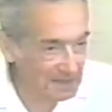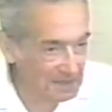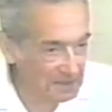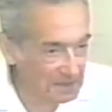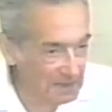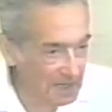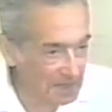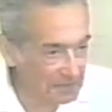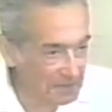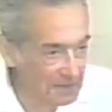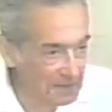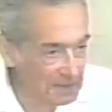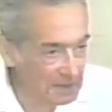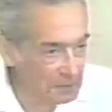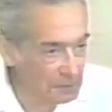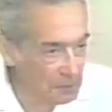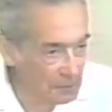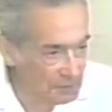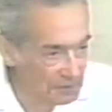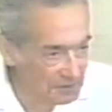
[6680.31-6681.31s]
And I
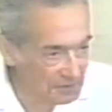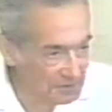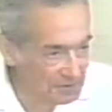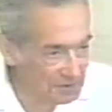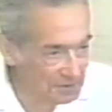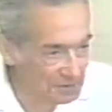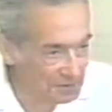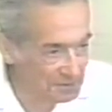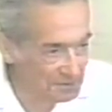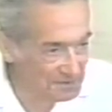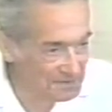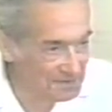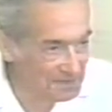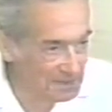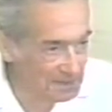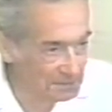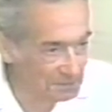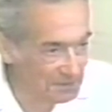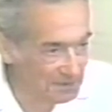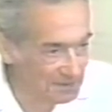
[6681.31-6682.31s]
think he quoted to you a
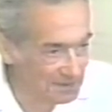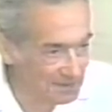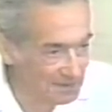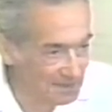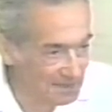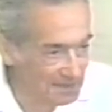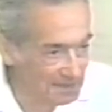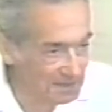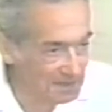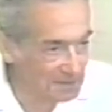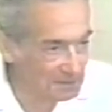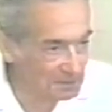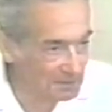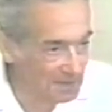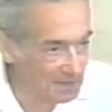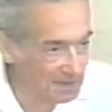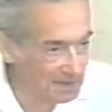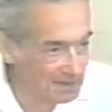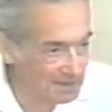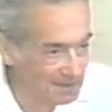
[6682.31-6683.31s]
statement that he
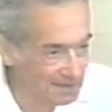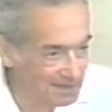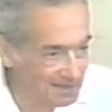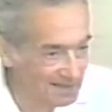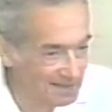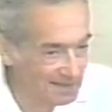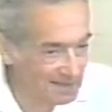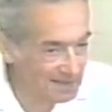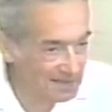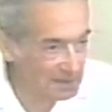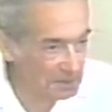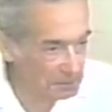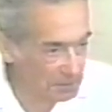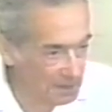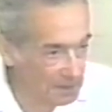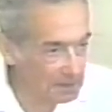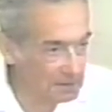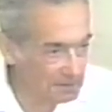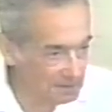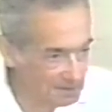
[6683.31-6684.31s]
made
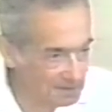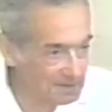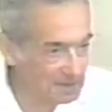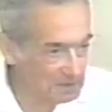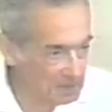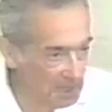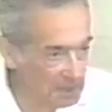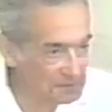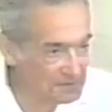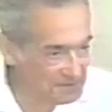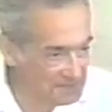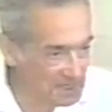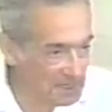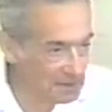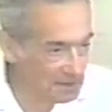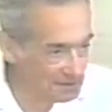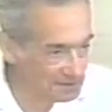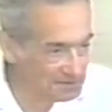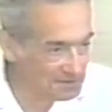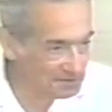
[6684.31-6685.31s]
about how
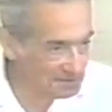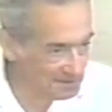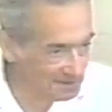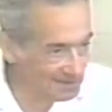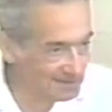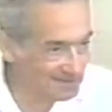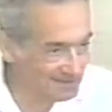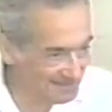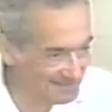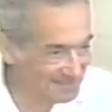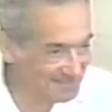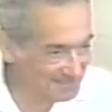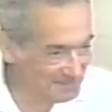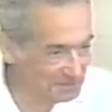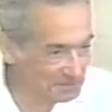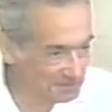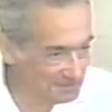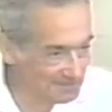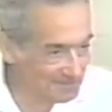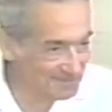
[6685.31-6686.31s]
Sarasohn
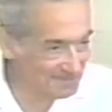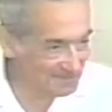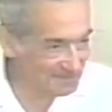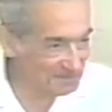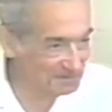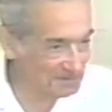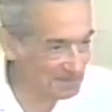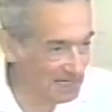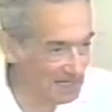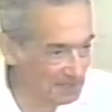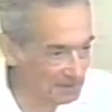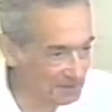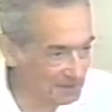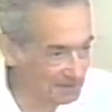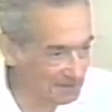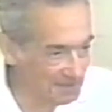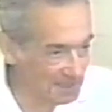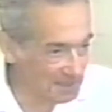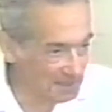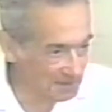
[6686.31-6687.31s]

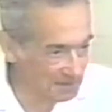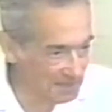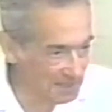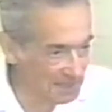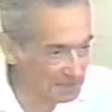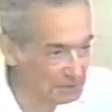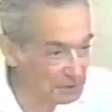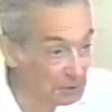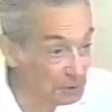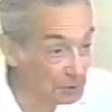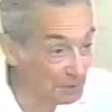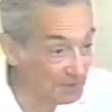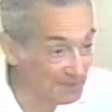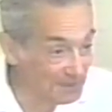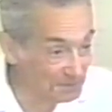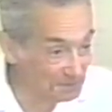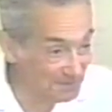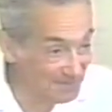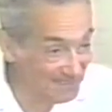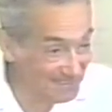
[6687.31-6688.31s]
got
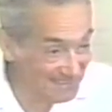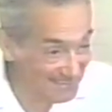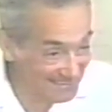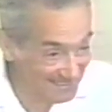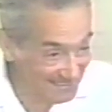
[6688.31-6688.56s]
to him.